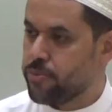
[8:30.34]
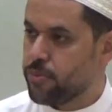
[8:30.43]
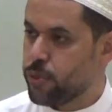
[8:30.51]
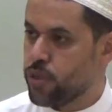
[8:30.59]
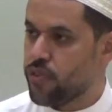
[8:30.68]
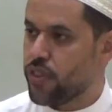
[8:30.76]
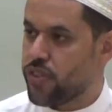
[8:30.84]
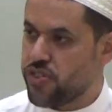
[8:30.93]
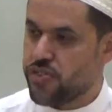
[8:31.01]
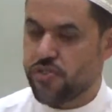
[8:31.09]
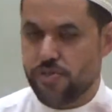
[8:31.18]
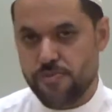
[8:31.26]

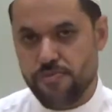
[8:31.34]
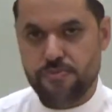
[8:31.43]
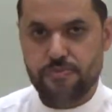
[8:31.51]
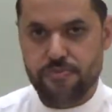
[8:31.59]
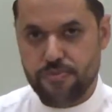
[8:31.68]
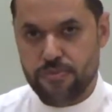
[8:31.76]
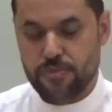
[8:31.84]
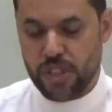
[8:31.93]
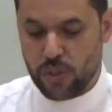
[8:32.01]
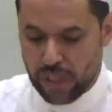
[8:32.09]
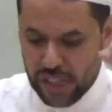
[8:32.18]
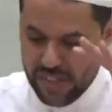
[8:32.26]
universe
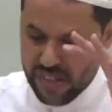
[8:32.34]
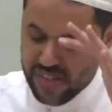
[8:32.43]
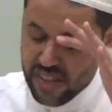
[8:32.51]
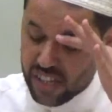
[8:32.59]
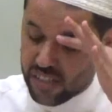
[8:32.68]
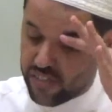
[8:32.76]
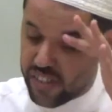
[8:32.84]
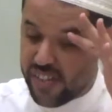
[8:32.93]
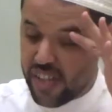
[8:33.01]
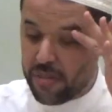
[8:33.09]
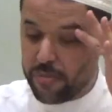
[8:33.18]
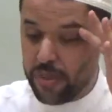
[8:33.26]
regulates itself. He
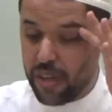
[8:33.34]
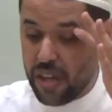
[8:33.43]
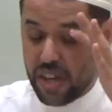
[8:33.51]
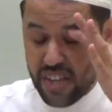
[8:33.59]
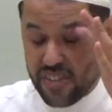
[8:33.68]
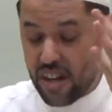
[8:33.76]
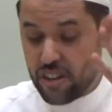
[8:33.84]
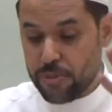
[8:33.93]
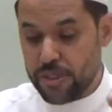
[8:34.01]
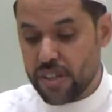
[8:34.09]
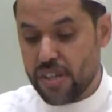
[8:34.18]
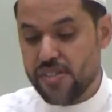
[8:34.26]
said his
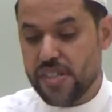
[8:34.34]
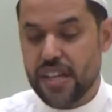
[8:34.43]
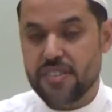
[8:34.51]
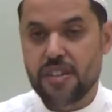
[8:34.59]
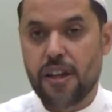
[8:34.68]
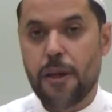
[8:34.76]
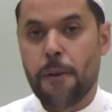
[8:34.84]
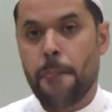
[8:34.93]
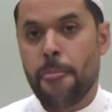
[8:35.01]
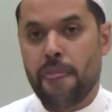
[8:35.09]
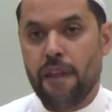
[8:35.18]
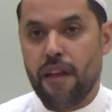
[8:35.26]
argument is that
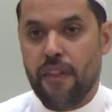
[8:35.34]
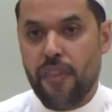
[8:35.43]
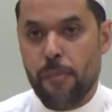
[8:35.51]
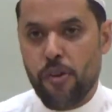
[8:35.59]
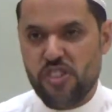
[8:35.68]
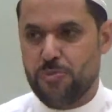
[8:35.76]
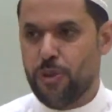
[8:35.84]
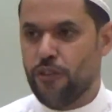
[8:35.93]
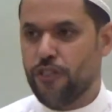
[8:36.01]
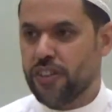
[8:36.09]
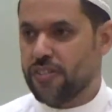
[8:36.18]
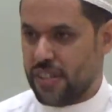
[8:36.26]
the most
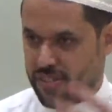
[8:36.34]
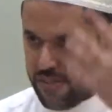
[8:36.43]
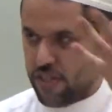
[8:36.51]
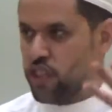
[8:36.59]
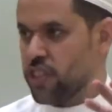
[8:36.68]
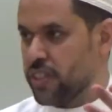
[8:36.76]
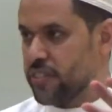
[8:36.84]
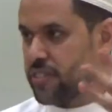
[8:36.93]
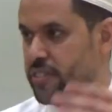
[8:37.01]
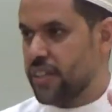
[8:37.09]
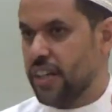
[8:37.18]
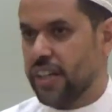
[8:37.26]
perfect, that's God.